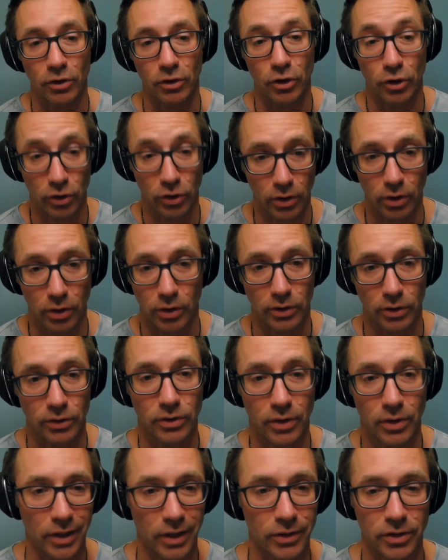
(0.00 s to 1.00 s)
cures,
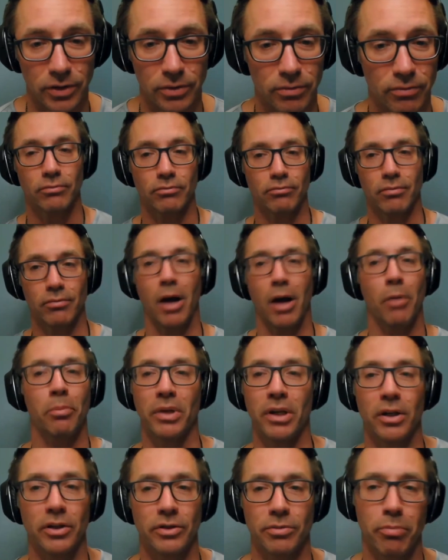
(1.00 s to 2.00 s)
not just
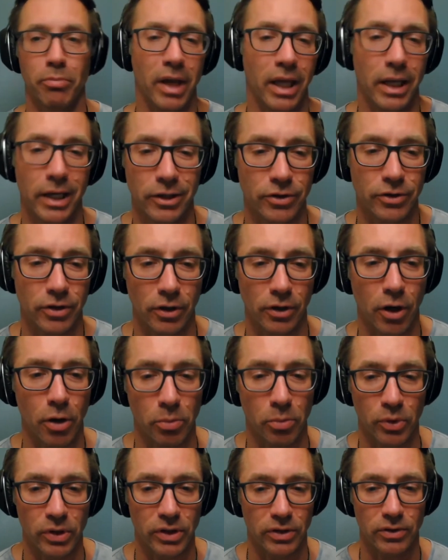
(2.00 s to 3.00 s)
helping us manage and
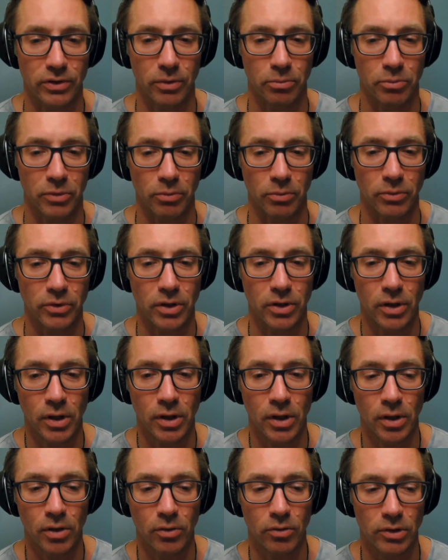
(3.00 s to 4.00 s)
cope with the symptoms,
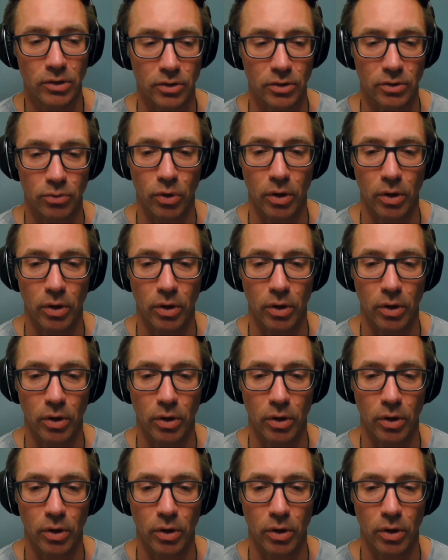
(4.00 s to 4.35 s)
which is what